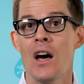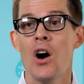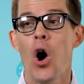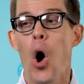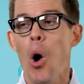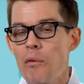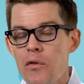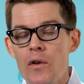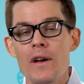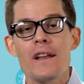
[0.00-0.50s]

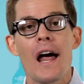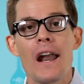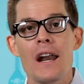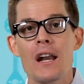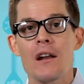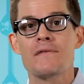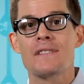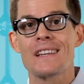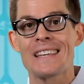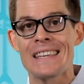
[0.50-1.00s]
hopefully not
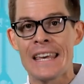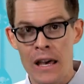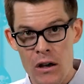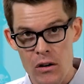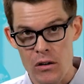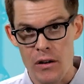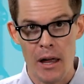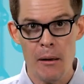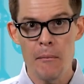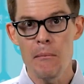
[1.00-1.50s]
enough to
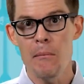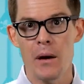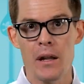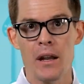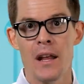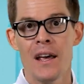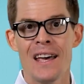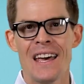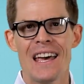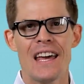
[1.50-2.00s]
kill them,
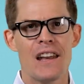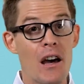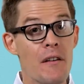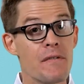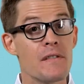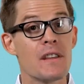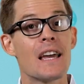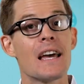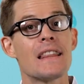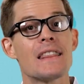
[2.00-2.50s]
but enough
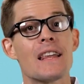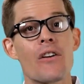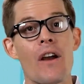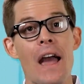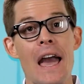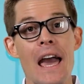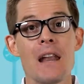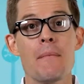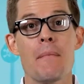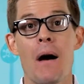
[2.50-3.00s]
to get their
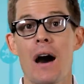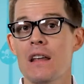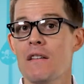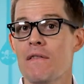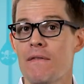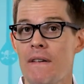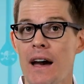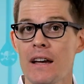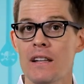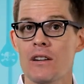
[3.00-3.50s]
antibody
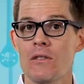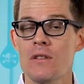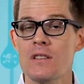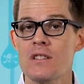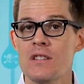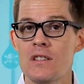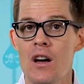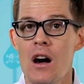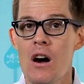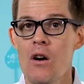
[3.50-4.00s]

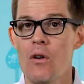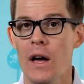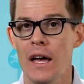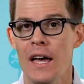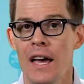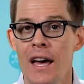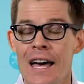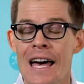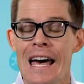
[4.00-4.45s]
factories going.